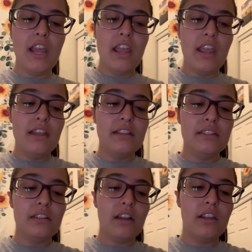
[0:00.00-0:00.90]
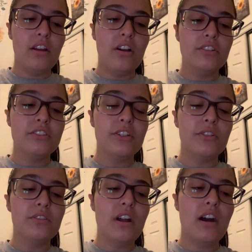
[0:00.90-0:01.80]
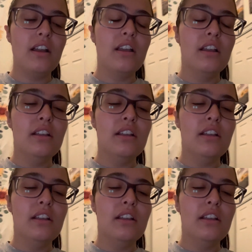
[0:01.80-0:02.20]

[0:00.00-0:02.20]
and I also got